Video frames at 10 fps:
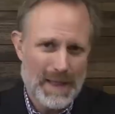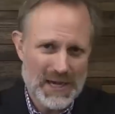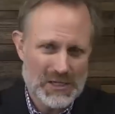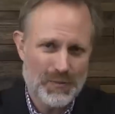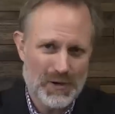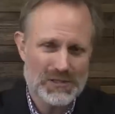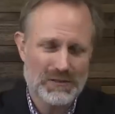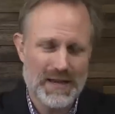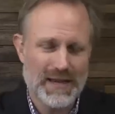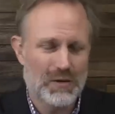experts
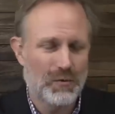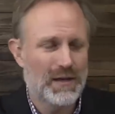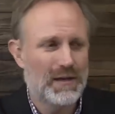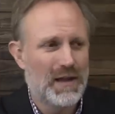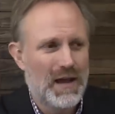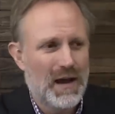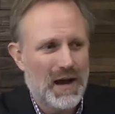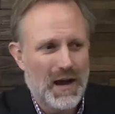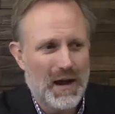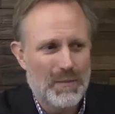like Edwin
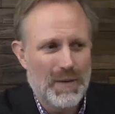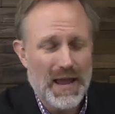um,